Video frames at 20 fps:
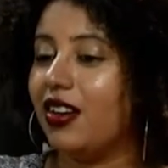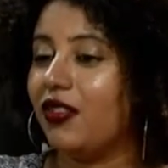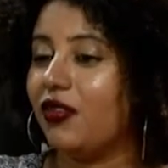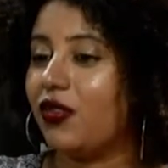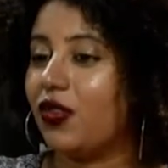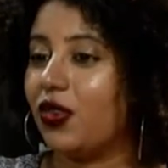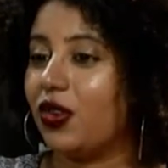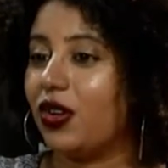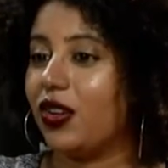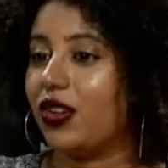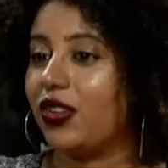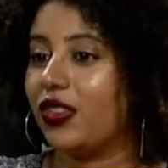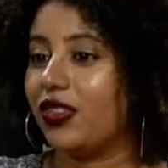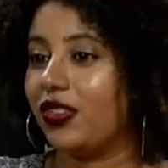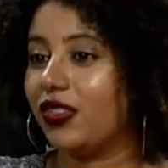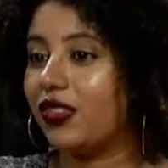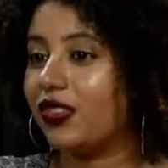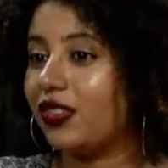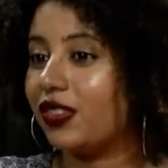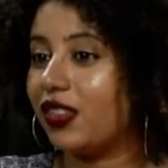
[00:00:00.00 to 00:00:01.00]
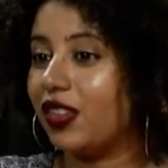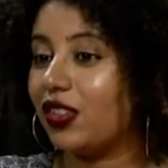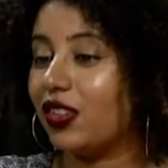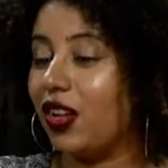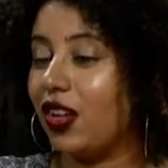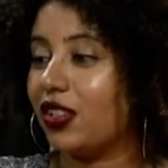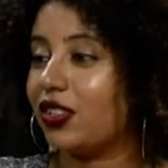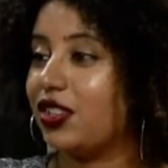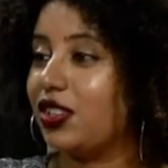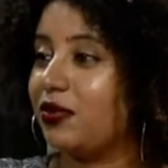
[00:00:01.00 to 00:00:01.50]
for the
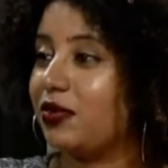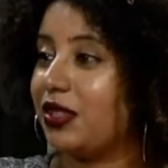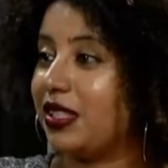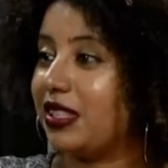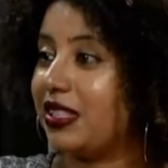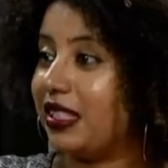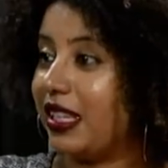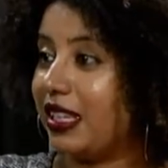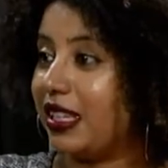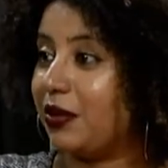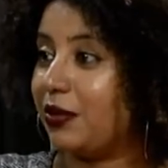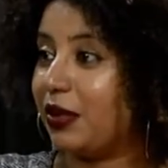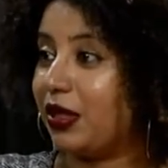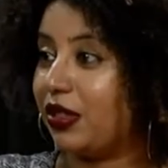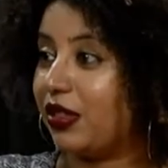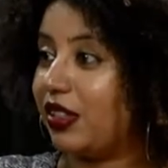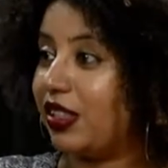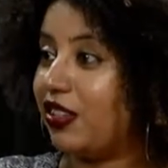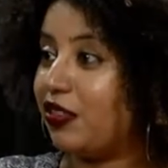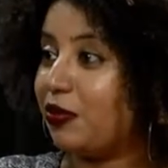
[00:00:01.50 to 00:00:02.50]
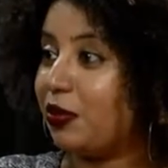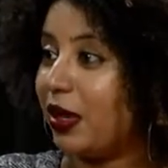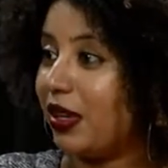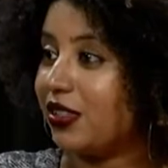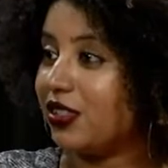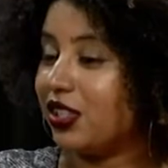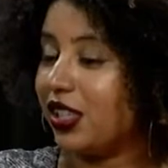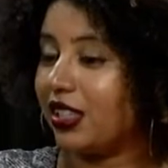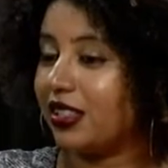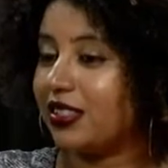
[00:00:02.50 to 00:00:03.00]
long term sustainability of
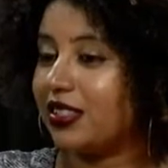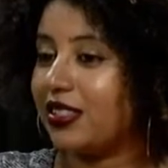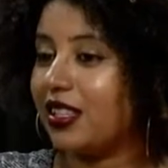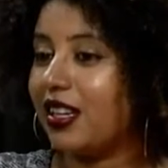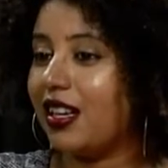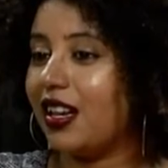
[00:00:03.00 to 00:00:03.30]
projects.